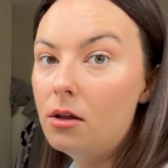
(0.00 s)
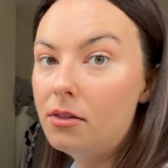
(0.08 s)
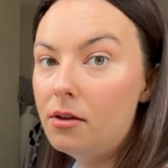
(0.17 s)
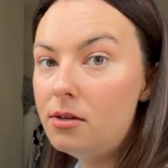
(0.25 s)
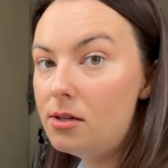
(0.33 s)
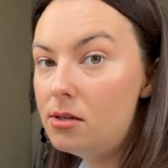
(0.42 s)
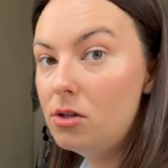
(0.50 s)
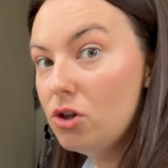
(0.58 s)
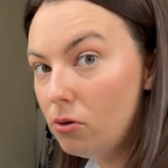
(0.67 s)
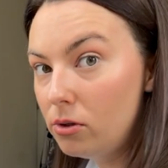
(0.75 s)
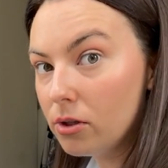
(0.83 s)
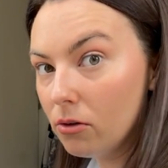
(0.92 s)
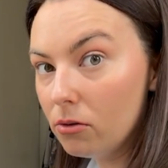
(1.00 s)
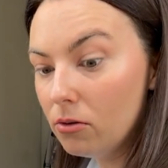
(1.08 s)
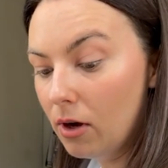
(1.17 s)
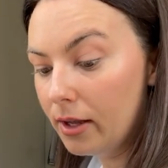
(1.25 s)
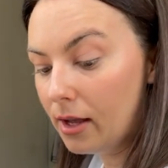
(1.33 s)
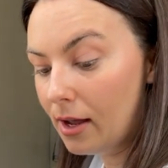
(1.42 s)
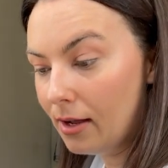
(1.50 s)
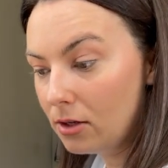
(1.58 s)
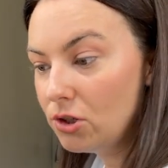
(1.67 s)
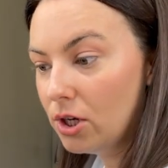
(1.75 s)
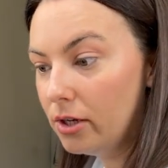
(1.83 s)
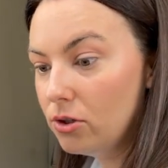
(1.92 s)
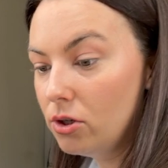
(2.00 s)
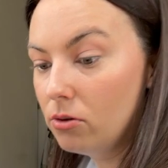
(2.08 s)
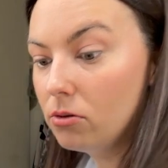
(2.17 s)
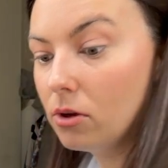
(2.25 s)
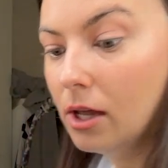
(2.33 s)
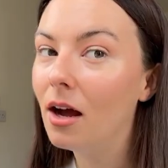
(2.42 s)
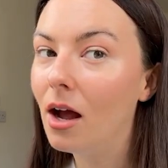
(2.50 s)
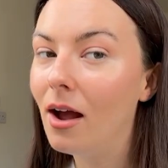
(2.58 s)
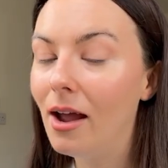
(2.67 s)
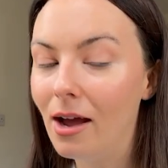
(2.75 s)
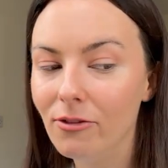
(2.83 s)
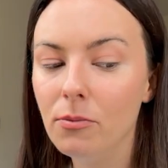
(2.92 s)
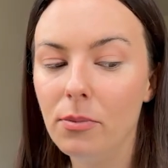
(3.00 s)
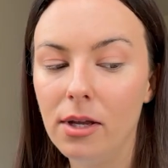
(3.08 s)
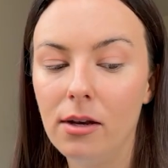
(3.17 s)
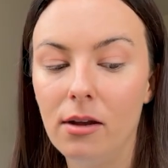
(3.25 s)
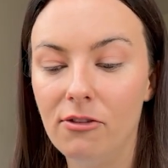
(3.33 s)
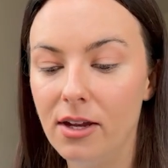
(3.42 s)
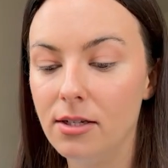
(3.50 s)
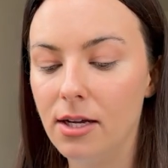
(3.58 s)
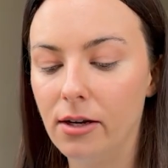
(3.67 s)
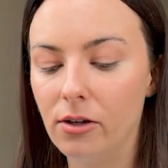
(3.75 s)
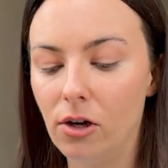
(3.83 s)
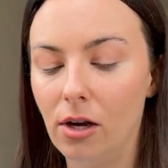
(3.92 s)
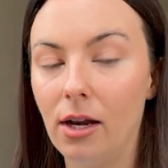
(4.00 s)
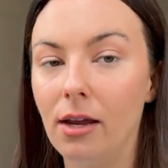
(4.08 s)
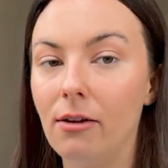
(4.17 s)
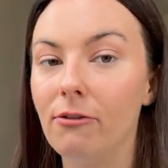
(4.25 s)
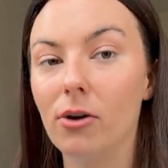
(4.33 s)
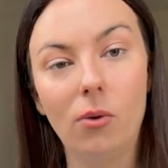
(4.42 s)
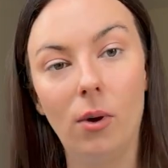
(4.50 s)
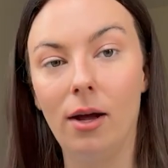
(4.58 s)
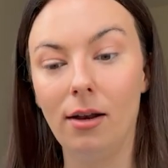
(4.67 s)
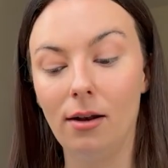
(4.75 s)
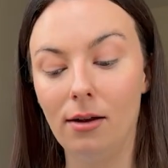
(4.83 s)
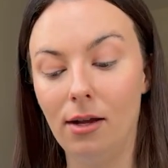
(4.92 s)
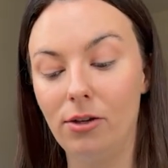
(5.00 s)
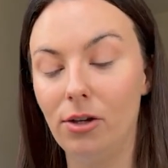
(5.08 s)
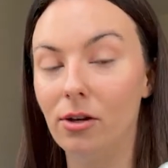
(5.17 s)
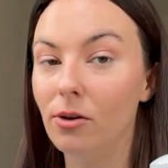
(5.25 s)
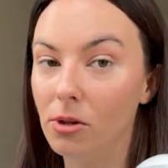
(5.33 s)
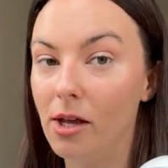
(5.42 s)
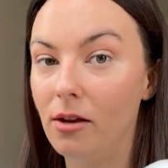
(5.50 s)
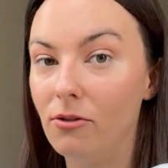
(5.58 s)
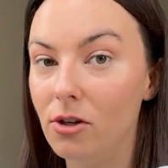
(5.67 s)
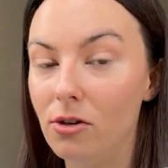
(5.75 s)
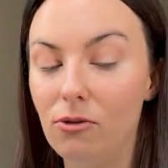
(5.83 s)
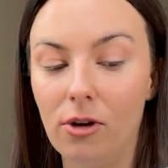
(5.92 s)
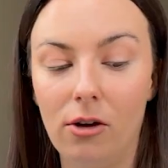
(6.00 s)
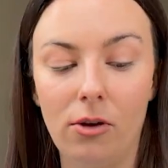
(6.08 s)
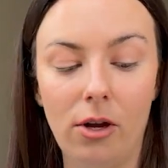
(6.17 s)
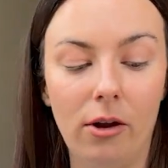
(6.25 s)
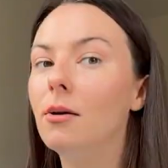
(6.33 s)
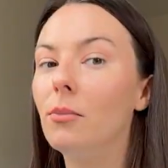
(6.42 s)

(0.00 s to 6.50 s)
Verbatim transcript: This is a joke though, like actually a joke. I haven't been a fake tan girly for a while, and you'll know that if you do follow here.